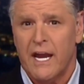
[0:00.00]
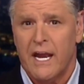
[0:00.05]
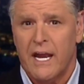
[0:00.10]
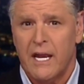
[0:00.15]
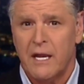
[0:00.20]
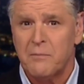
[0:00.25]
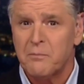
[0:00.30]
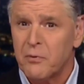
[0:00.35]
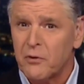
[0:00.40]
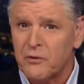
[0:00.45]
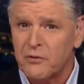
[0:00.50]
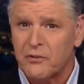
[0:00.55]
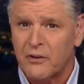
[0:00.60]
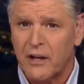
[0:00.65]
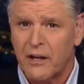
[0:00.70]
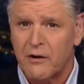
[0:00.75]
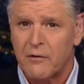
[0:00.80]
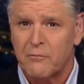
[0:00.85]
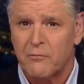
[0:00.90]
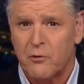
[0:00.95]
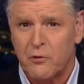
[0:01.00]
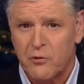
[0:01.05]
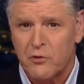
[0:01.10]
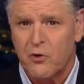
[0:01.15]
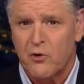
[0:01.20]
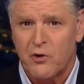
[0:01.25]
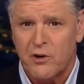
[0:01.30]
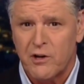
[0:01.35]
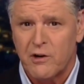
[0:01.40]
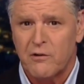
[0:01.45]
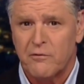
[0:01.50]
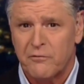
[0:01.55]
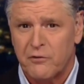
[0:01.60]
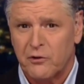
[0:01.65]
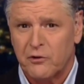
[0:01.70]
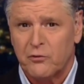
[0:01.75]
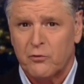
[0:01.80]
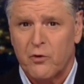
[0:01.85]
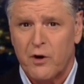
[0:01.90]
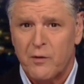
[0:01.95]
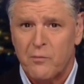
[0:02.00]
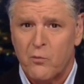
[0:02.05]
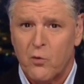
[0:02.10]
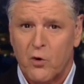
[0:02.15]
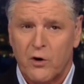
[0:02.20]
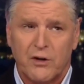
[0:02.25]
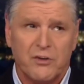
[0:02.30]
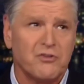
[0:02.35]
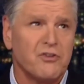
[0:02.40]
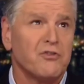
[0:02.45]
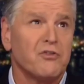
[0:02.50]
8% for a 30-year fixed-rate mortgage.